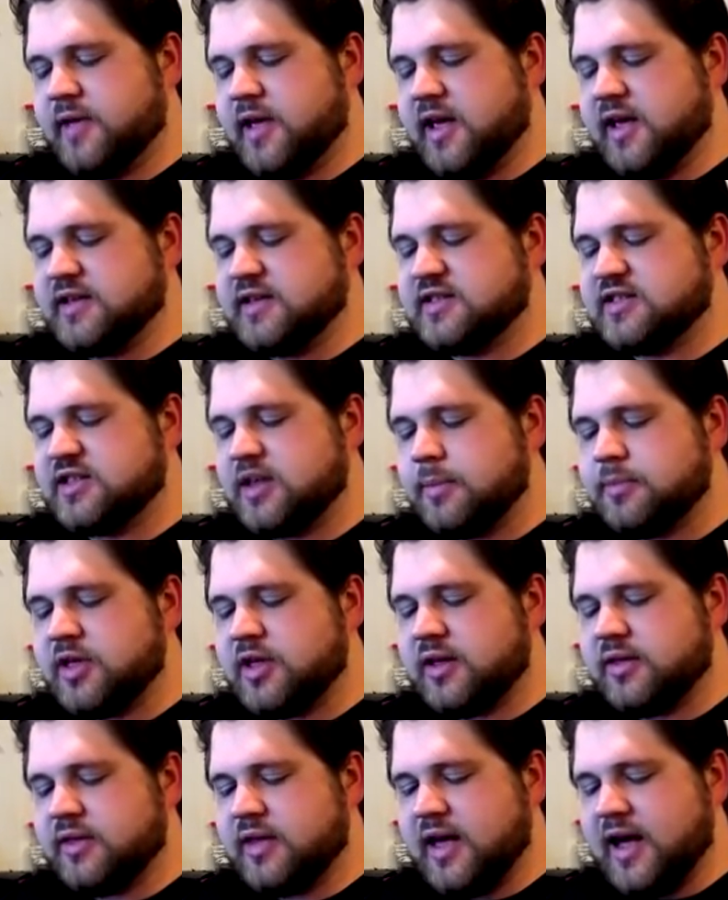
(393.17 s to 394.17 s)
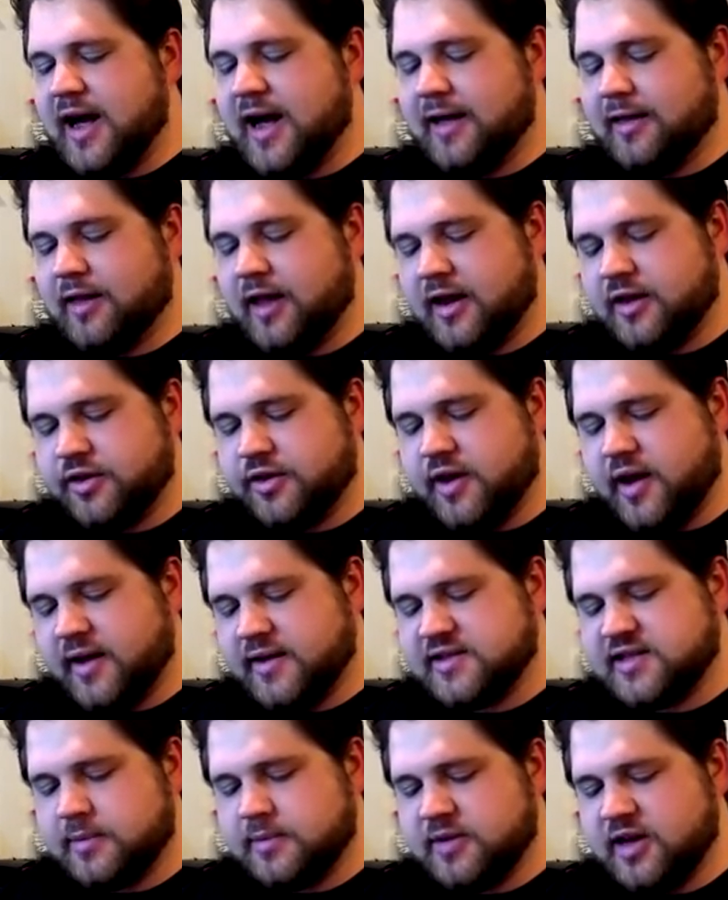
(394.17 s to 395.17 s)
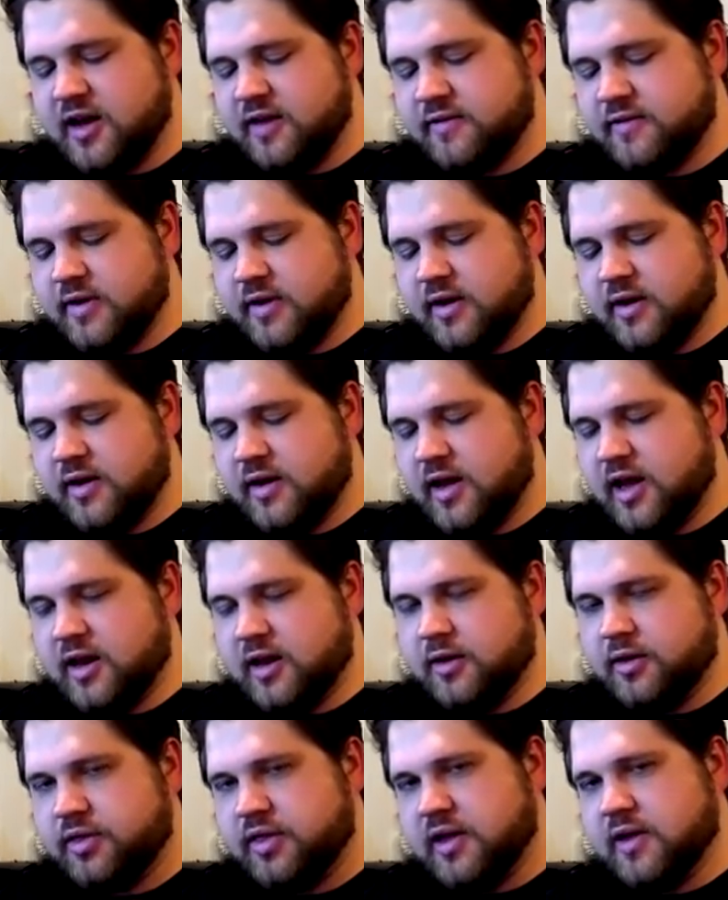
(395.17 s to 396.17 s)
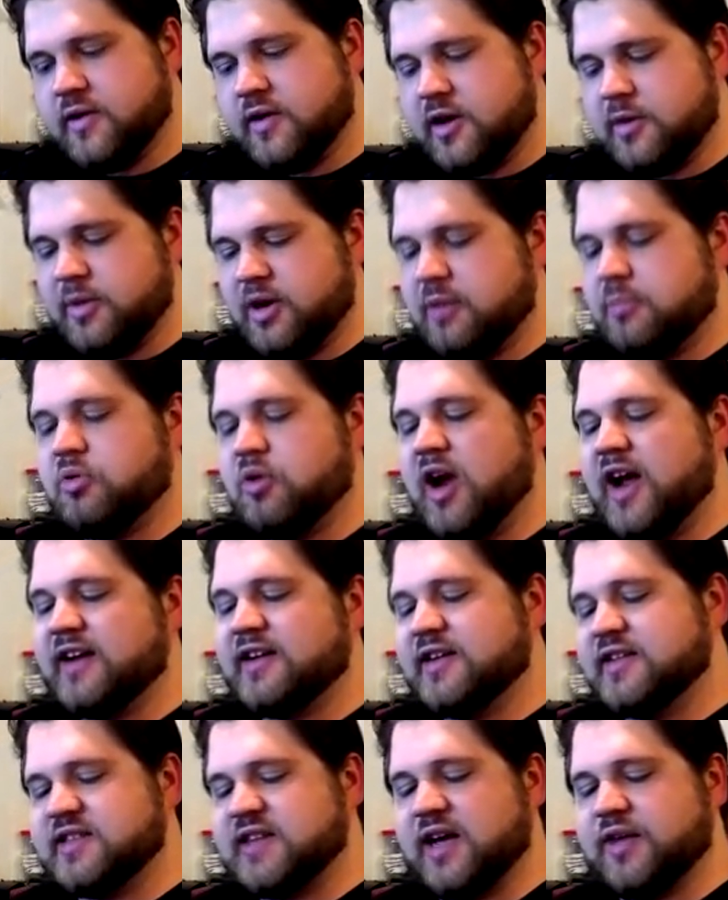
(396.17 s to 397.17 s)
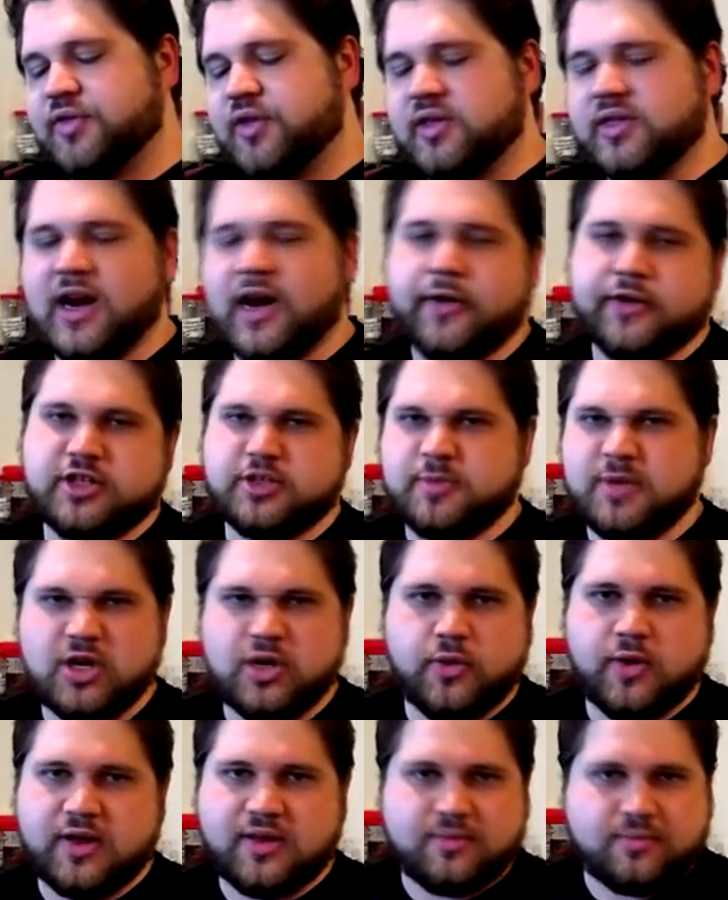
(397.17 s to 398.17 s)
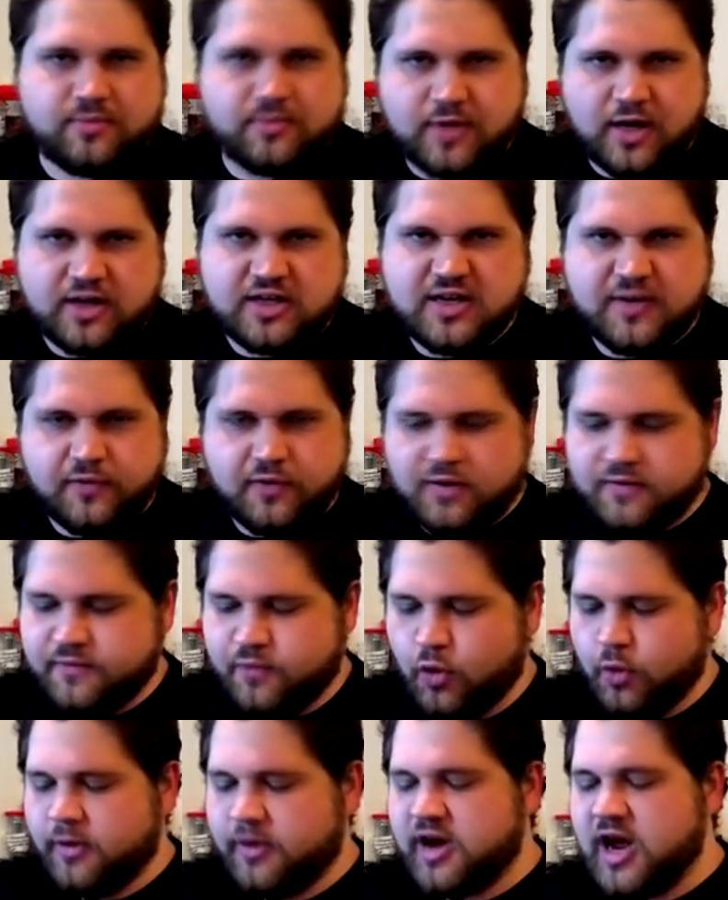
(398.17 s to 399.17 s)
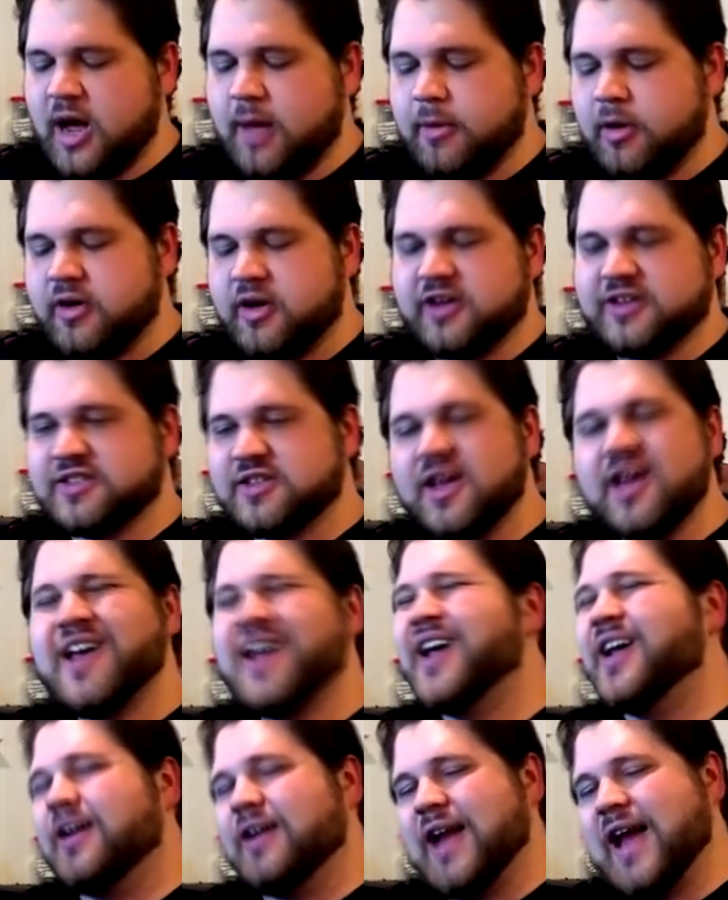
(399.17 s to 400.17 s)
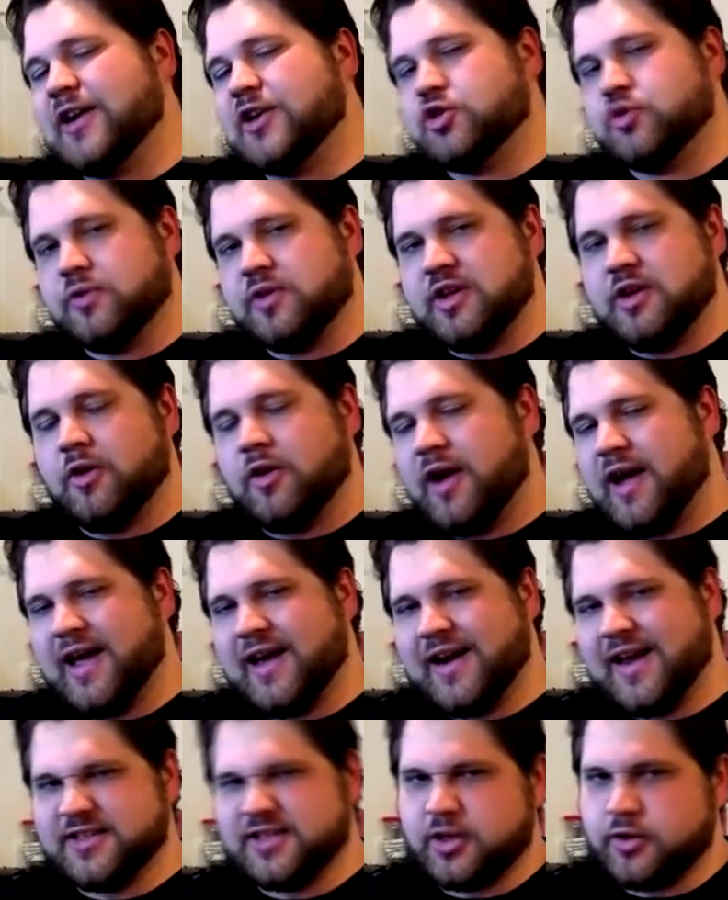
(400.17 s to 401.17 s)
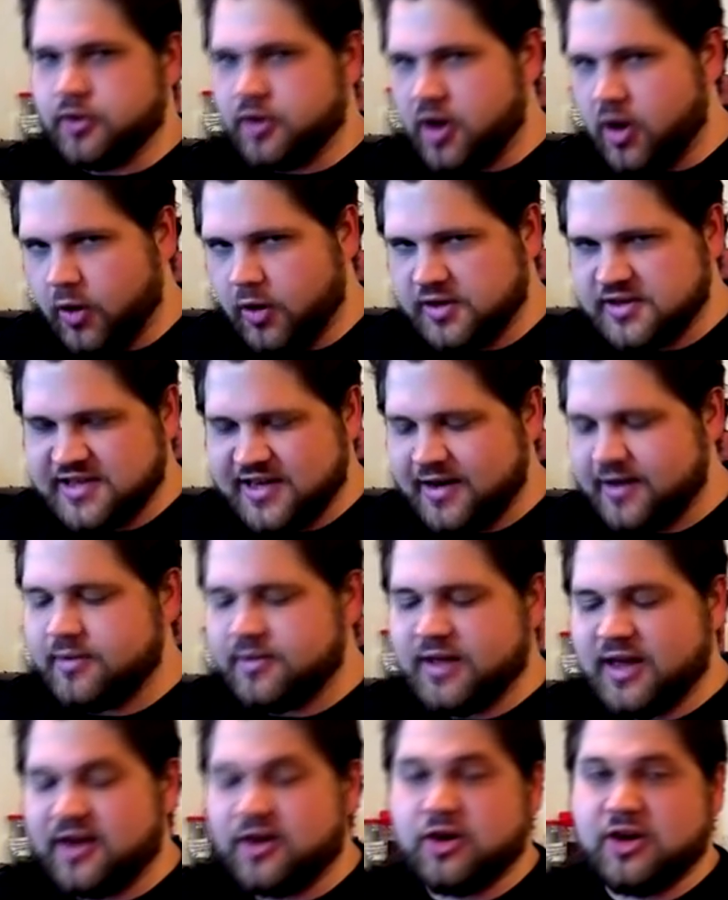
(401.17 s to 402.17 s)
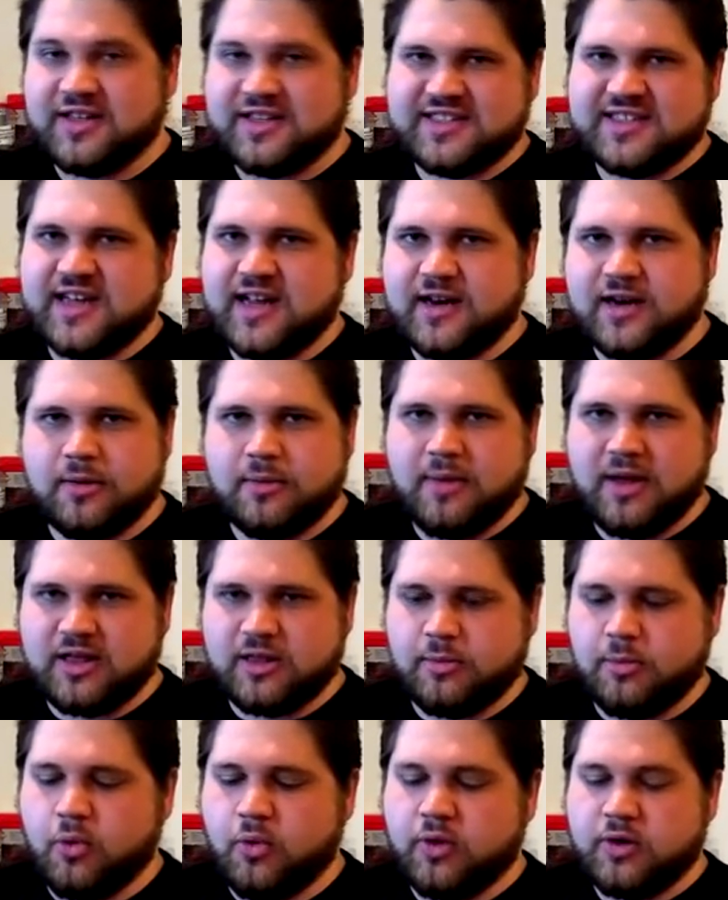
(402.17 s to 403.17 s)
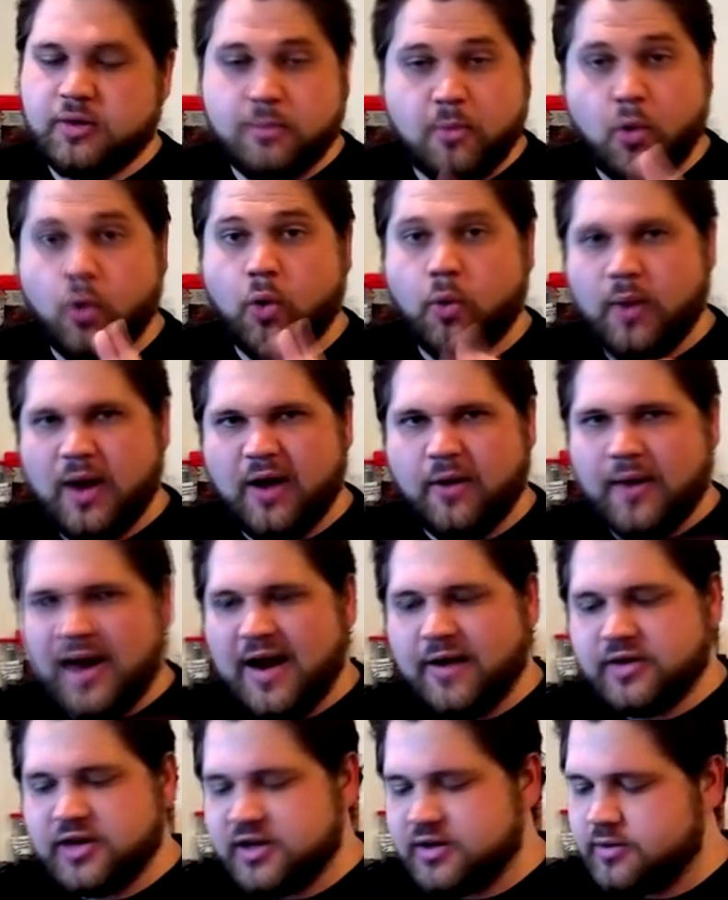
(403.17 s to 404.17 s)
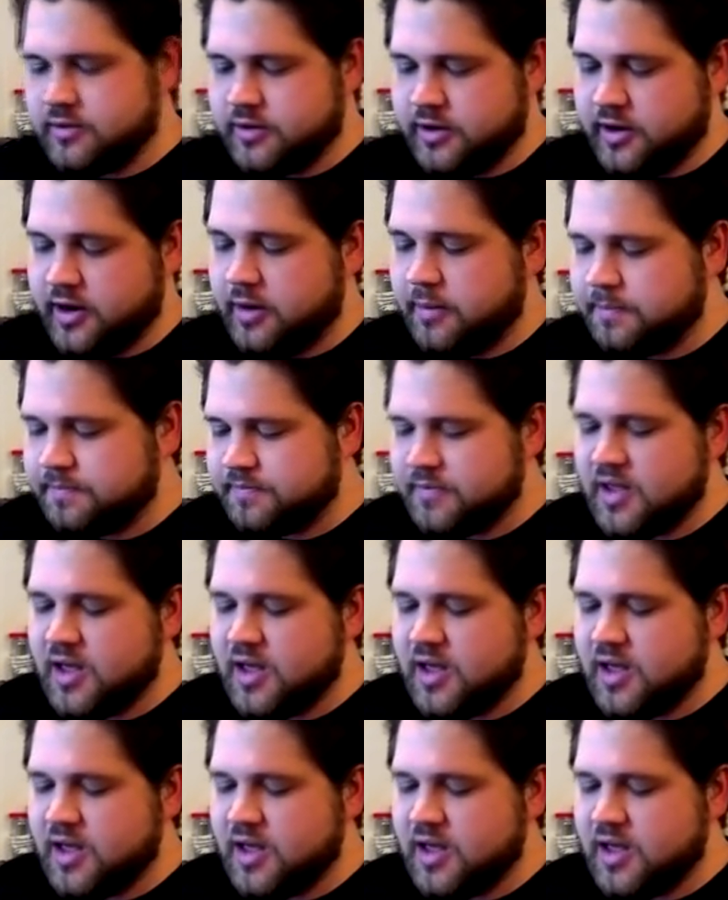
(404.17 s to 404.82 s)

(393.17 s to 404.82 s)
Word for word: is something that I like the concept of in theory, but in practice, I think that I would just be doing a different form of combo because naturally your hand has other cards in it that could extend and make the board more well-rounded, you know?